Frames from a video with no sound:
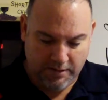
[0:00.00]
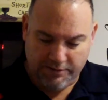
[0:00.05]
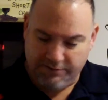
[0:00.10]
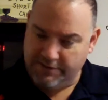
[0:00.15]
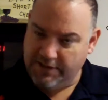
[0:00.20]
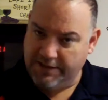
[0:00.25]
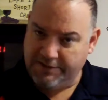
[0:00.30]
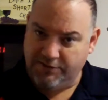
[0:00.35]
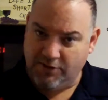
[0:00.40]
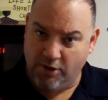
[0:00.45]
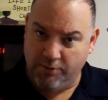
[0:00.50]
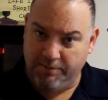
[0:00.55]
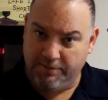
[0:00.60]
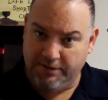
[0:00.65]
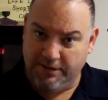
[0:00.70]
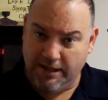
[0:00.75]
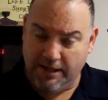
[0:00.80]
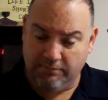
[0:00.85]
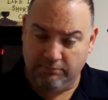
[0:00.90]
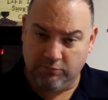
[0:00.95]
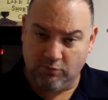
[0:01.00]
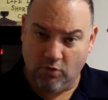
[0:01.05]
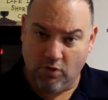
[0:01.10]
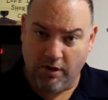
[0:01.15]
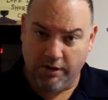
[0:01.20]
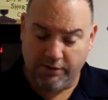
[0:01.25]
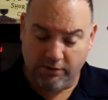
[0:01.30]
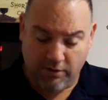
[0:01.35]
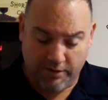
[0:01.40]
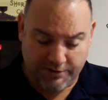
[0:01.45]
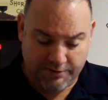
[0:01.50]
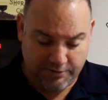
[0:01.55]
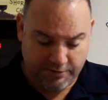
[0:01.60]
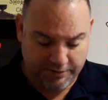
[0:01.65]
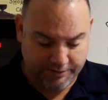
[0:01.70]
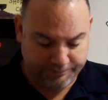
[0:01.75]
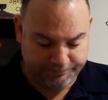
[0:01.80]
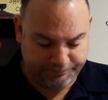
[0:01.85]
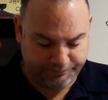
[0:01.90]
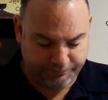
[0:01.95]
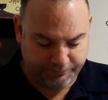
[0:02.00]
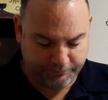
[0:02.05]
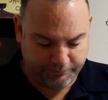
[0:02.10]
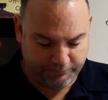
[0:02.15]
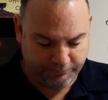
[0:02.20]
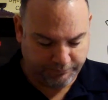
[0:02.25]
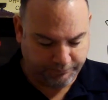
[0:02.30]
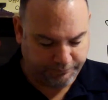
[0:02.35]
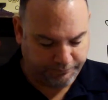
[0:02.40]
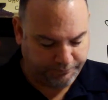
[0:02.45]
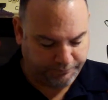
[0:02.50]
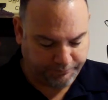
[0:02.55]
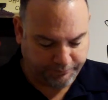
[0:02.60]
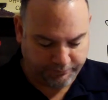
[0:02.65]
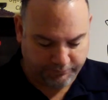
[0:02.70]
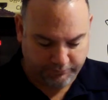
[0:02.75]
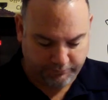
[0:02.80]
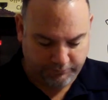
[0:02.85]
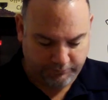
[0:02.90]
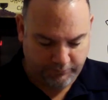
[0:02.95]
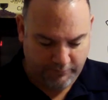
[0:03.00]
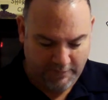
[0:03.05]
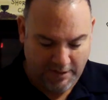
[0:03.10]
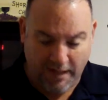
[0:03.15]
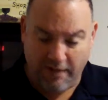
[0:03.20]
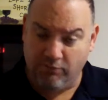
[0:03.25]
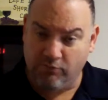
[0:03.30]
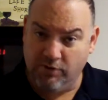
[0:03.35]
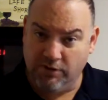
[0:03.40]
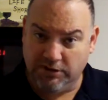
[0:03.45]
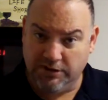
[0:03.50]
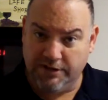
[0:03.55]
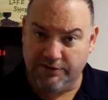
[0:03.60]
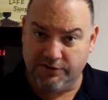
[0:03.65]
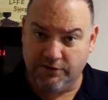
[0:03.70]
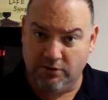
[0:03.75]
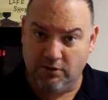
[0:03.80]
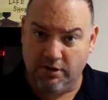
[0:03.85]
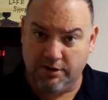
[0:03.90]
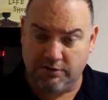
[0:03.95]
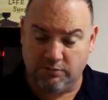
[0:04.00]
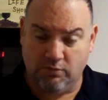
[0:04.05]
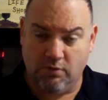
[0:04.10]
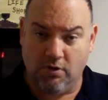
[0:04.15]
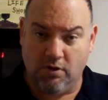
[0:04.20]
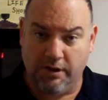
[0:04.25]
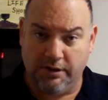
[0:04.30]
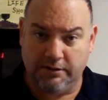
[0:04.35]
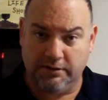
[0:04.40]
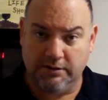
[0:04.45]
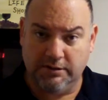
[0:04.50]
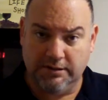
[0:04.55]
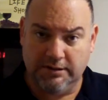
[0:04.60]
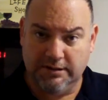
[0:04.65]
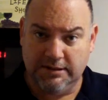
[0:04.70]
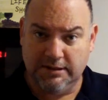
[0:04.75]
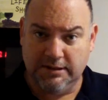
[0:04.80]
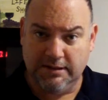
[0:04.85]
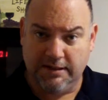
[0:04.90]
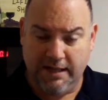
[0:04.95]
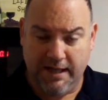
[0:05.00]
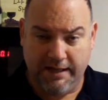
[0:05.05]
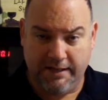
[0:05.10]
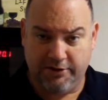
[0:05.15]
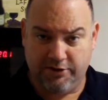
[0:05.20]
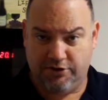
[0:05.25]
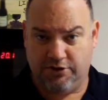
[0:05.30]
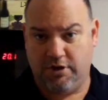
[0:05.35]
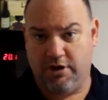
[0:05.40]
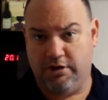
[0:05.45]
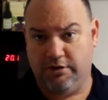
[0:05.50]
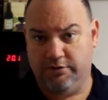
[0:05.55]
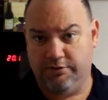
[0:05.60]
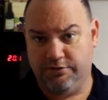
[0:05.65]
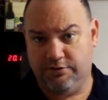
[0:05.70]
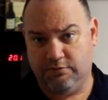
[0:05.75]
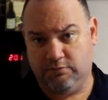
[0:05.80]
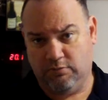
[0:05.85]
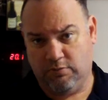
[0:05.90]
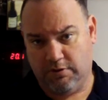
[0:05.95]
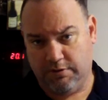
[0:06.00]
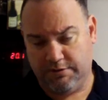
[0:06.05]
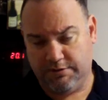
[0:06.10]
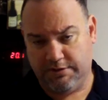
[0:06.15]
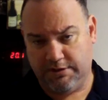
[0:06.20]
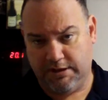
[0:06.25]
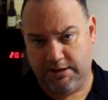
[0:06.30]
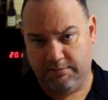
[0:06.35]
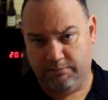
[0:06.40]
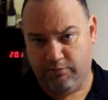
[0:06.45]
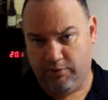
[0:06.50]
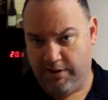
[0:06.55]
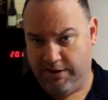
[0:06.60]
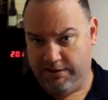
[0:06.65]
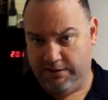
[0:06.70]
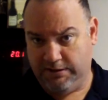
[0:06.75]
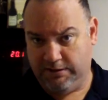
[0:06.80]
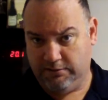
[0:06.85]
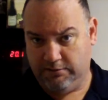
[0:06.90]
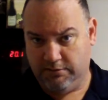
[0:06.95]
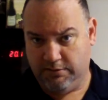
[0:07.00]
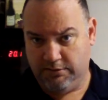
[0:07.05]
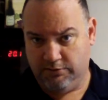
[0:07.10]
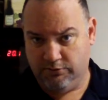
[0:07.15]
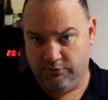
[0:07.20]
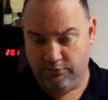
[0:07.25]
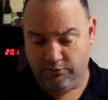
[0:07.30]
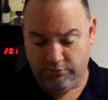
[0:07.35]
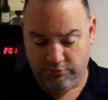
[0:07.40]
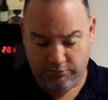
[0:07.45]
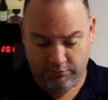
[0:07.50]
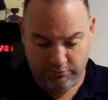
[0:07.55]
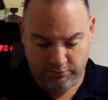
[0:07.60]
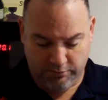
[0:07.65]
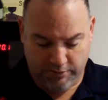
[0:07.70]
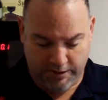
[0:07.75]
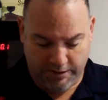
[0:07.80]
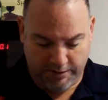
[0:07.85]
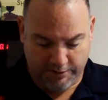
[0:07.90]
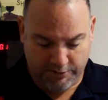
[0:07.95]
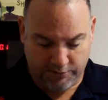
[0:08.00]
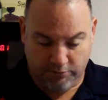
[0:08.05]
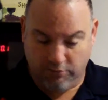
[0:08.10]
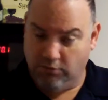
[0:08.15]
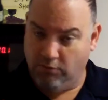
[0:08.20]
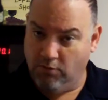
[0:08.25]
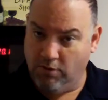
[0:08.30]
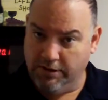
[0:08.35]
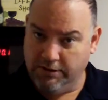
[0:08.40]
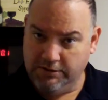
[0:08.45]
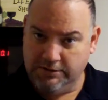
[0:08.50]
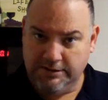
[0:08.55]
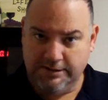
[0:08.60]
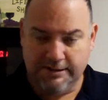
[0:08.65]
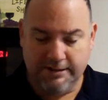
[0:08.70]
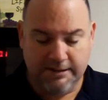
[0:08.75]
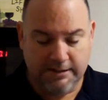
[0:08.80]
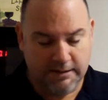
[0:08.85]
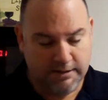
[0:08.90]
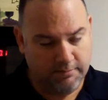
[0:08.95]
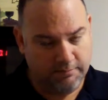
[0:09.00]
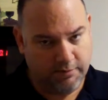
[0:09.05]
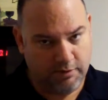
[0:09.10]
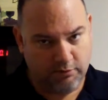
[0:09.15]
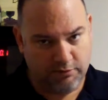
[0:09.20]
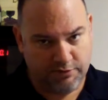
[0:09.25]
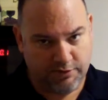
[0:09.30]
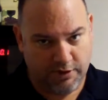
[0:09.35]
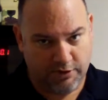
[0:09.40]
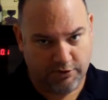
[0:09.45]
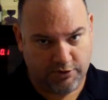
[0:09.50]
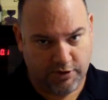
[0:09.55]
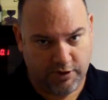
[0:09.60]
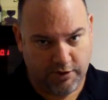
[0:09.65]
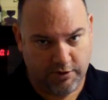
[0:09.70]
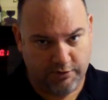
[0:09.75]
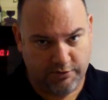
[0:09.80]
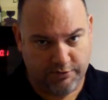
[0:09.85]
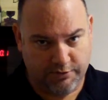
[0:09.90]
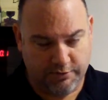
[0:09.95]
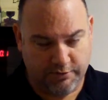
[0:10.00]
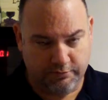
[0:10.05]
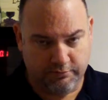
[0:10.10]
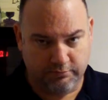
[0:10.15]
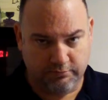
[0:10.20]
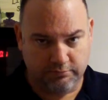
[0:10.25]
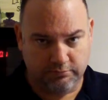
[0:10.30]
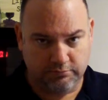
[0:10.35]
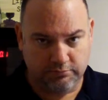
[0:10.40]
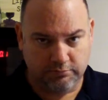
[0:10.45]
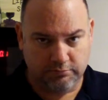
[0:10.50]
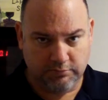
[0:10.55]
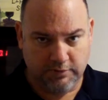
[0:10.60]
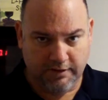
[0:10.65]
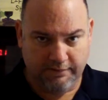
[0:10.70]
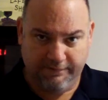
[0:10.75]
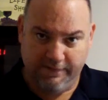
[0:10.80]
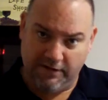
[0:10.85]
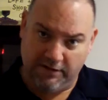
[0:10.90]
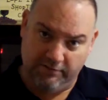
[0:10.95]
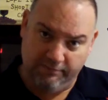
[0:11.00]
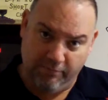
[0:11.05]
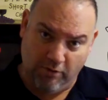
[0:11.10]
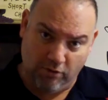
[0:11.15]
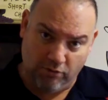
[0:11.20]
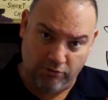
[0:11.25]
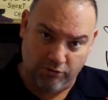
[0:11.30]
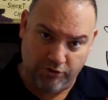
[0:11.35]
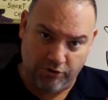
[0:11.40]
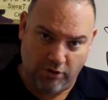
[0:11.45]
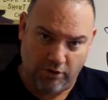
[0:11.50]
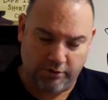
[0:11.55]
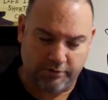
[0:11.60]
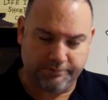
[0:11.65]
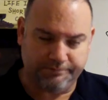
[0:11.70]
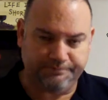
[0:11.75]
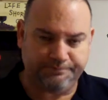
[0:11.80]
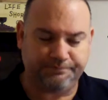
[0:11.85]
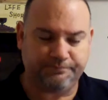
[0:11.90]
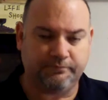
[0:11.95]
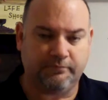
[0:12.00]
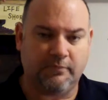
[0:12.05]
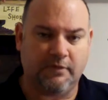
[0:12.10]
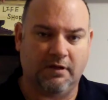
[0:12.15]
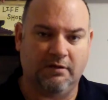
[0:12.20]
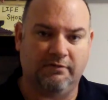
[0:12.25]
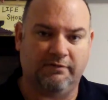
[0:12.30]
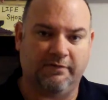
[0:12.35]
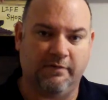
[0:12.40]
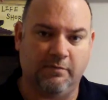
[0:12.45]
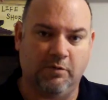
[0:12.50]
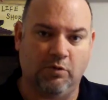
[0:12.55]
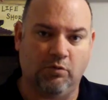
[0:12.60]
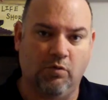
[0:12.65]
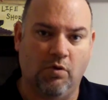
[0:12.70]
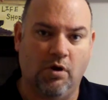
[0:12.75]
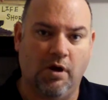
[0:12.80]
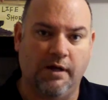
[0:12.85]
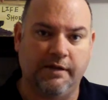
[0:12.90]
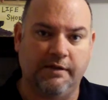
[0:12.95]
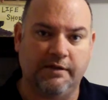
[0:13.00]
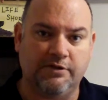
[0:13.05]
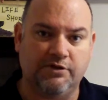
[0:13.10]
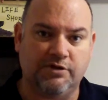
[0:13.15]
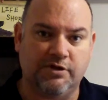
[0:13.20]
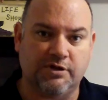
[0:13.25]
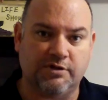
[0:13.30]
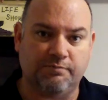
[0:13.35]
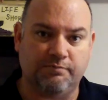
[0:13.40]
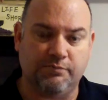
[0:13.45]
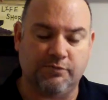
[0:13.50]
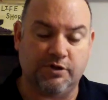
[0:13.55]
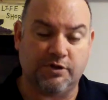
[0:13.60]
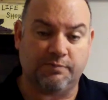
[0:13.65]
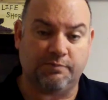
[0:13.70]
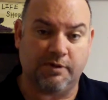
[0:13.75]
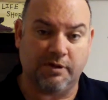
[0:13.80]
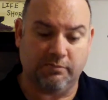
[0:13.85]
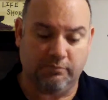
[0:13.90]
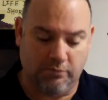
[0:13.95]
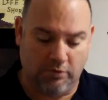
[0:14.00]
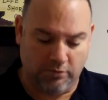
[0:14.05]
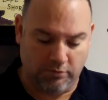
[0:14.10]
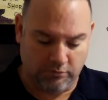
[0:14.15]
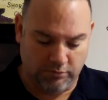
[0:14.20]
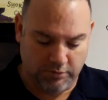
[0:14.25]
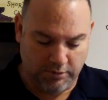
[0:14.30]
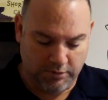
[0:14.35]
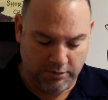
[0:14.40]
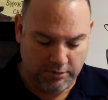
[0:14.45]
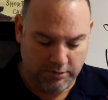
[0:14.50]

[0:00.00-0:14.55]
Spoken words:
So that's opened up quite nicely. It really is a nice wine, and it shows what breathing can do to a wine, but also shows the effect of bottle shock from a wine that's just been bottled.